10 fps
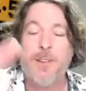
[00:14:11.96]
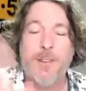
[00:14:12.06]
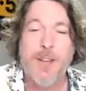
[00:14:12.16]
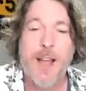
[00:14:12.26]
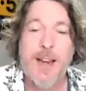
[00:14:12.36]

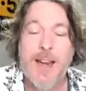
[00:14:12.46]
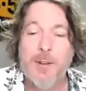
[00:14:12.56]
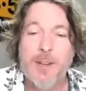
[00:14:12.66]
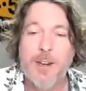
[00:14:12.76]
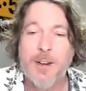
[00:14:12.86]
sunlight
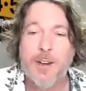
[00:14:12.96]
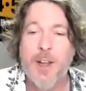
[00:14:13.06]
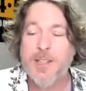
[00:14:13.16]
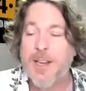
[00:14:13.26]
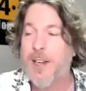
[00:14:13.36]
out there in
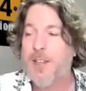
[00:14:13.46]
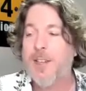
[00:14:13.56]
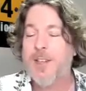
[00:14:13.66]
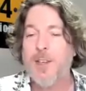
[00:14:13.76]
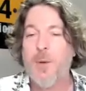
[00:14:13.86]
Los
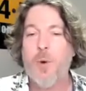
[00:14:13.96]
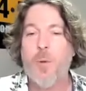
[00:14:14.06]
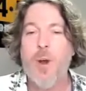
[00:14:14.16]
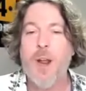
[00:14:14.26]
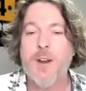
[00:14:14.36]
Angeles and the
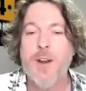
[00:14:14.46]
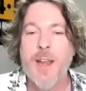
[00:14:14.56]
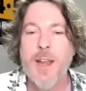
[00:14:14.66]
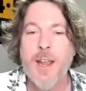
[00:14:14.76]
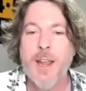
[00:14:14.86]
warm weather.
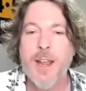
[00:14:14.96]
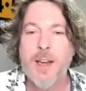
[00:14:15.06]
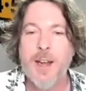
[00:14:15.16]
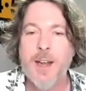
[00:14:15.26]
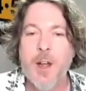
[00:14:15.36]

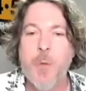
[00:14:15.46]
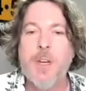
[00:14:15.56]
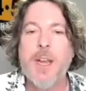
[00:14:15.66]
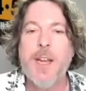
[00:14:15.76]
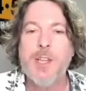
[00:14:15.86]
And hope
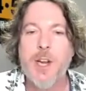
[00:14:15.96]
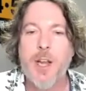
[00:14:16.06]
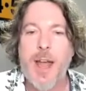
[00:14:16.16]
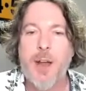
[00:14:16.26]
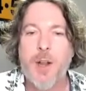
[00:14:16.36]
to catch you
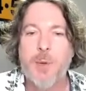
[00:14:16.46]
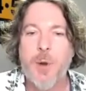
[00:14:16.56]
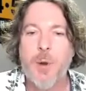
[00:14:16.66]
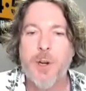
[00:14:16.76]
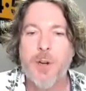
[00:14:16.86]
out on the
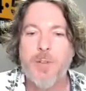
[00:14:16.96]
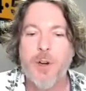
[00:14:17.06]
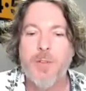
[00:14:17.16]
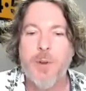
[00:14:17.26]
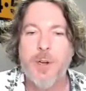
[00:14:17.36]
road here
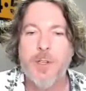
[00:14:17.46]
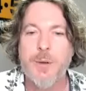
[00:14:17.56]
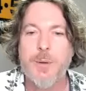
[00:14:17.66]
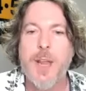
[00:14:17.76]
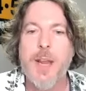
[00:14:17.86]
very, very
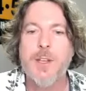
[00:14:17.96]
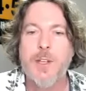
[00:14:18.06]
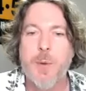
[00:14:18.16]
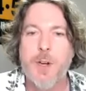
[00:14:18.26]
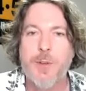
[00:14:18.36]
soon. Thank you
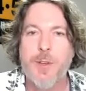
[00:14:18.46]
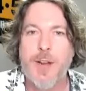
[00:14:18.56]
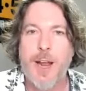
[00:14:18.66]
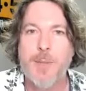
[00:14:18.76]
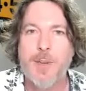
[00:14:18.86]
so much for the
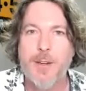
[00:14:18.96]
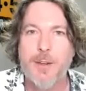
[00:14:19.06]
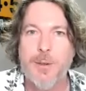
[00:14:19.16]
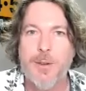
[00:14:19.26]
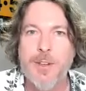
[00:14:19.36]
time today,
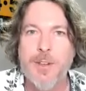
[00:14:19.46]
dude.